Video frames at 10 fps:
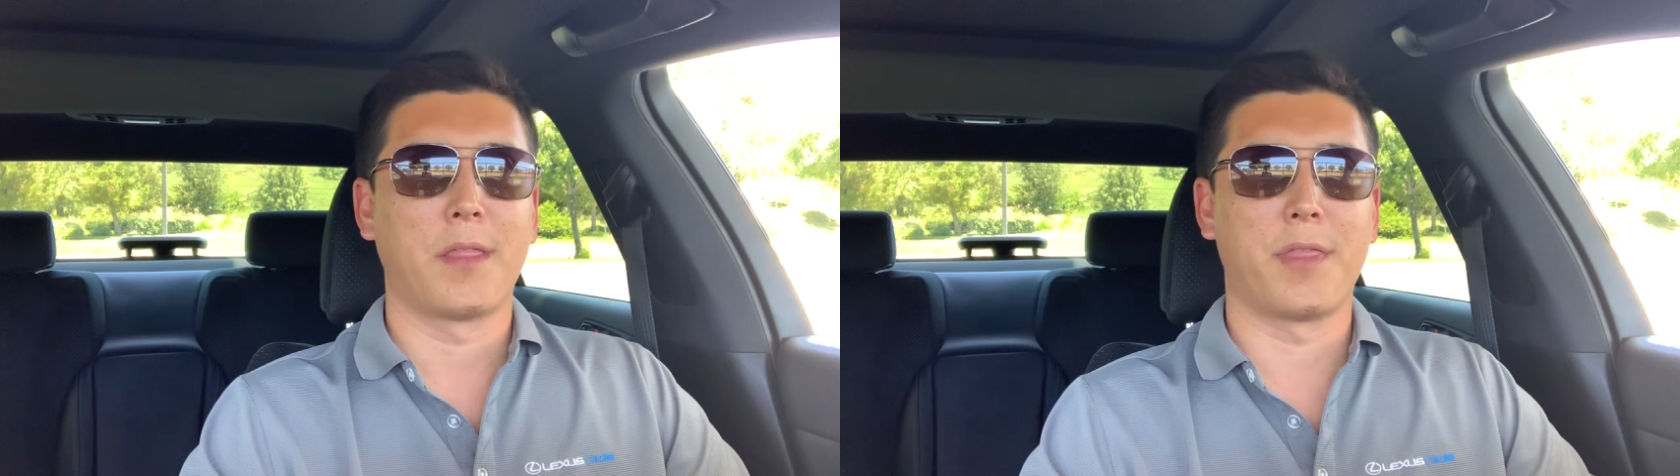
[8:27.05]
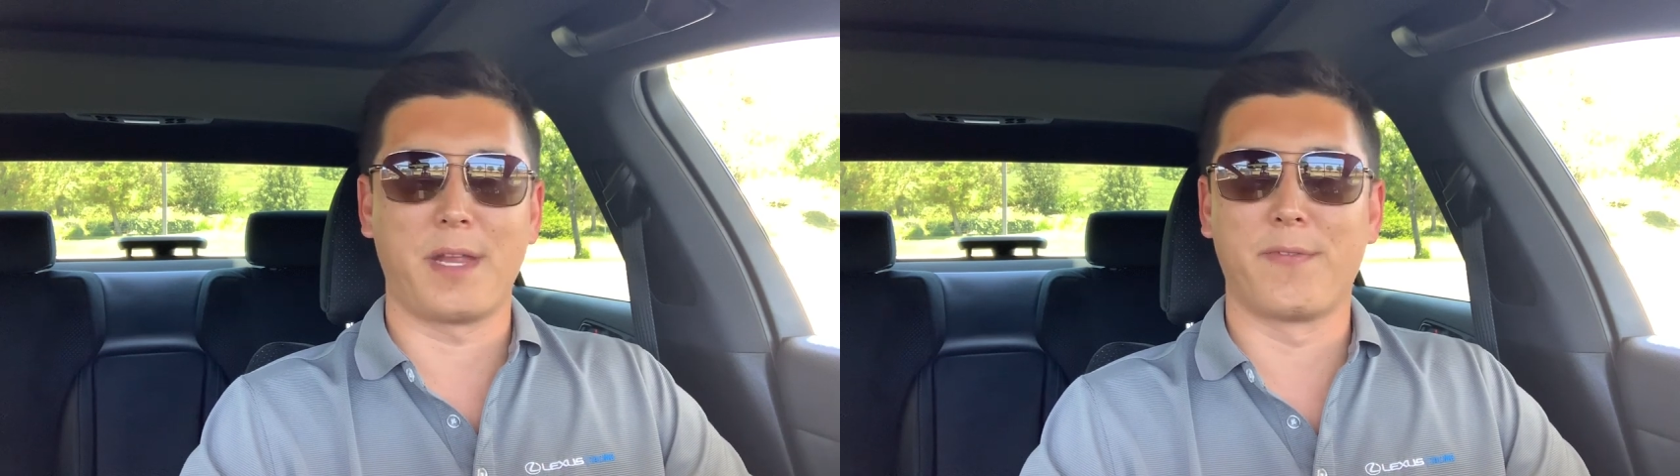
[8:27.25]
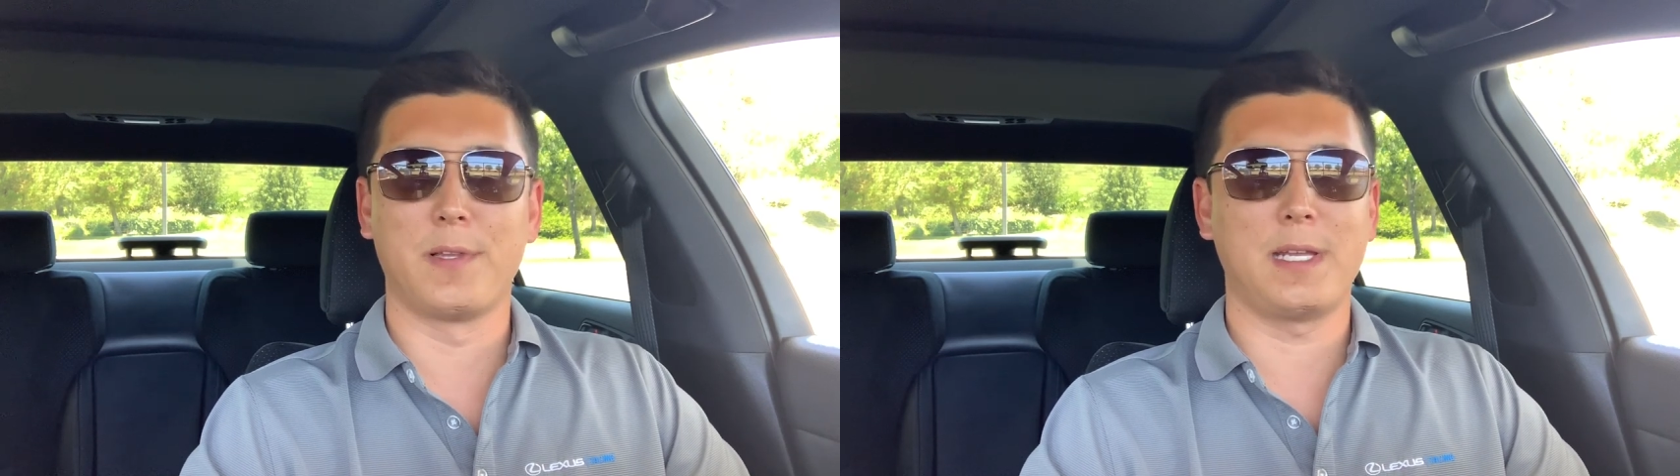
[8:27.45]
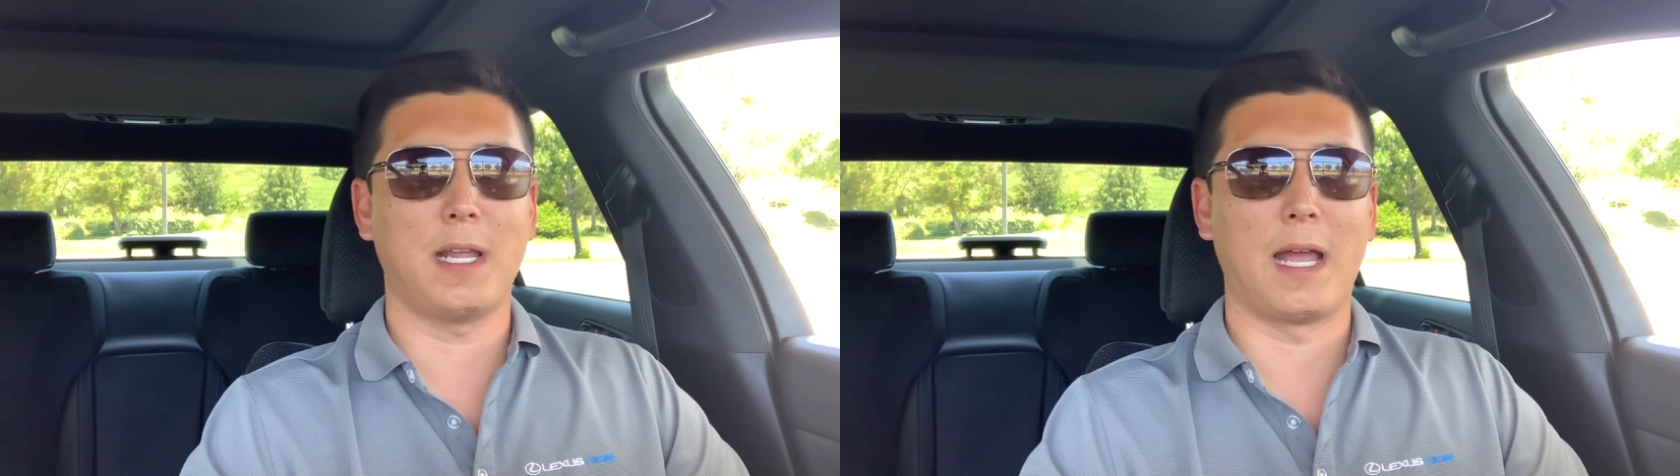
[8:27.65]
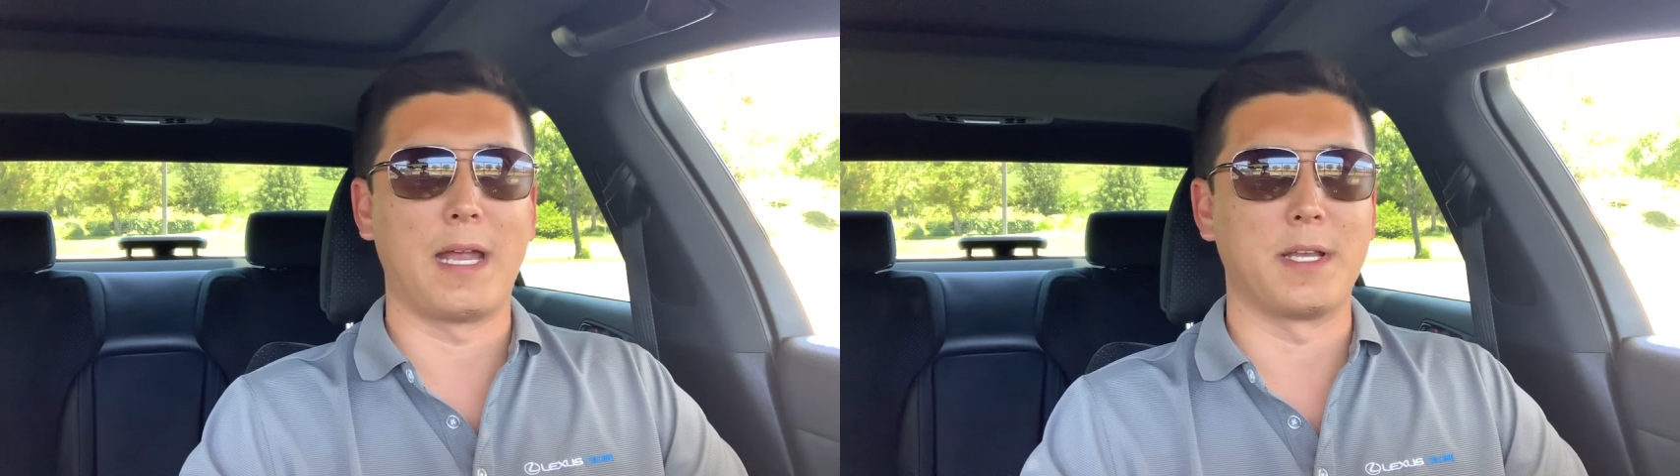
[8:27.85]

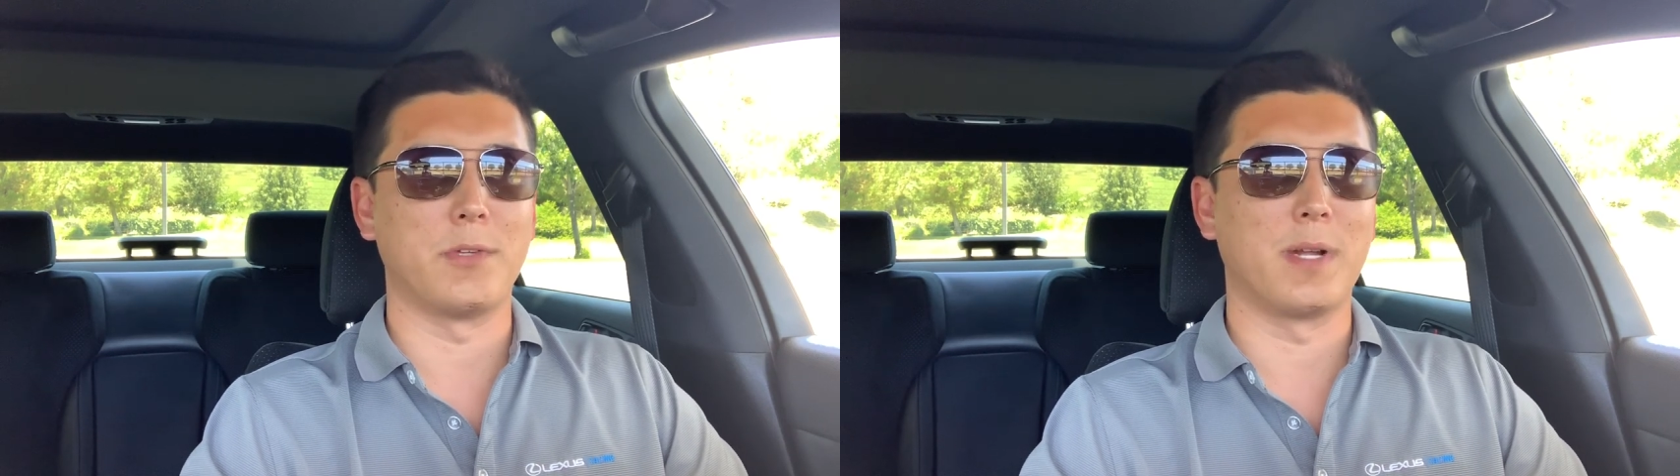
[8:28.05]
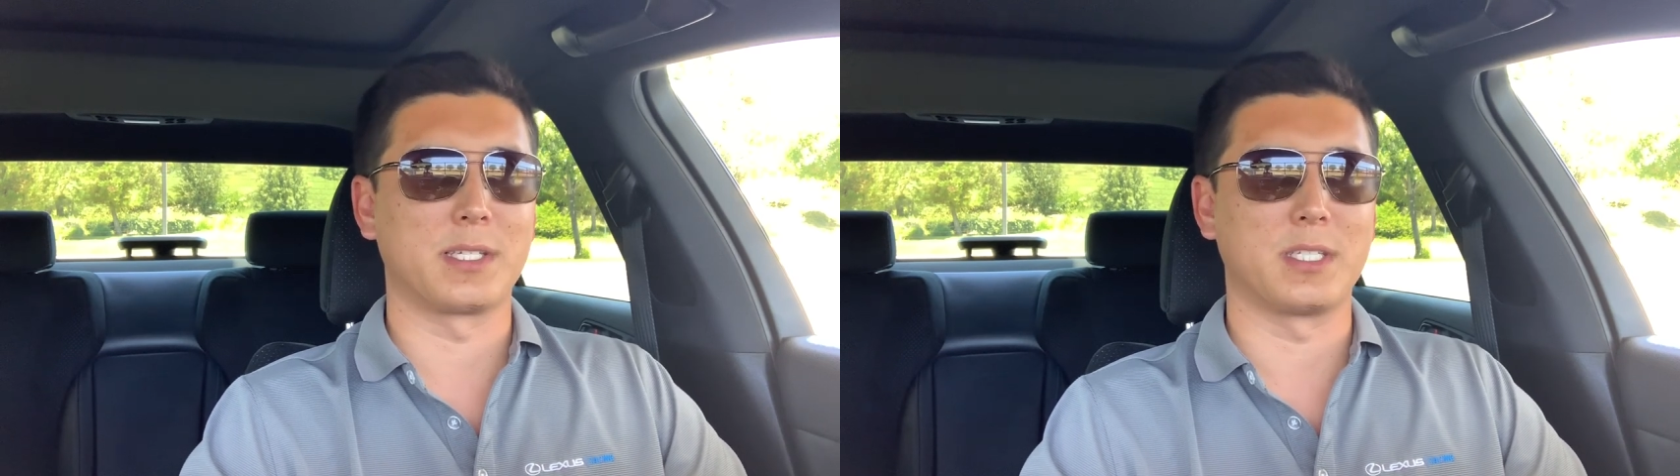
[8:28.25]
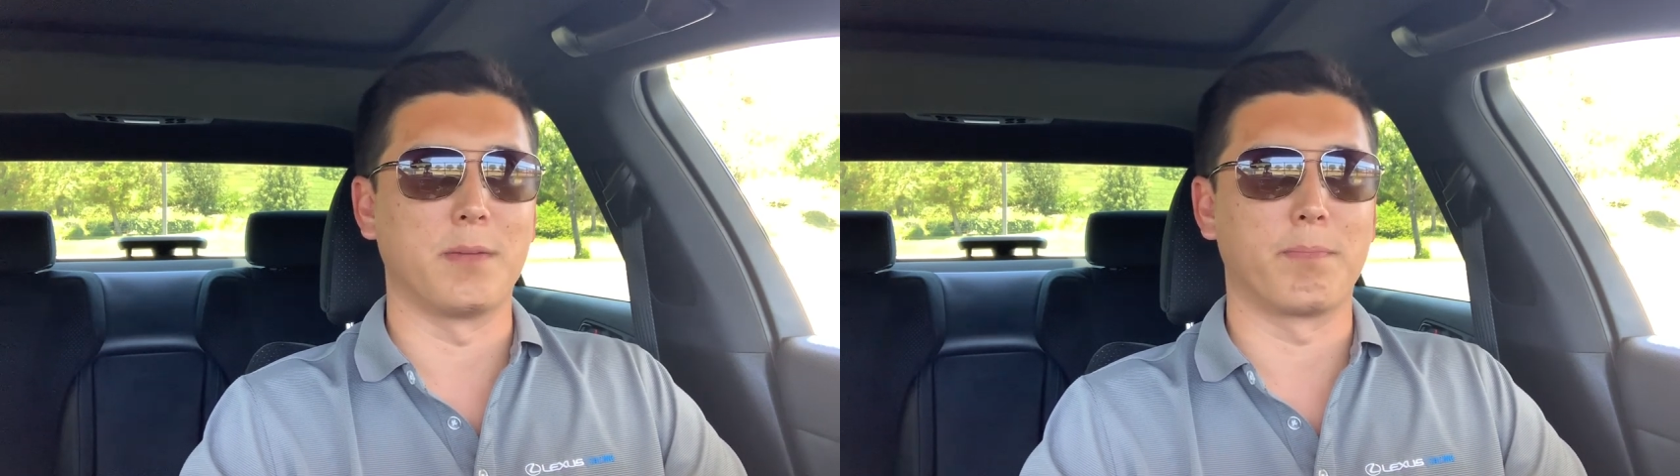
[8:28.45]
Thankfully, I do not see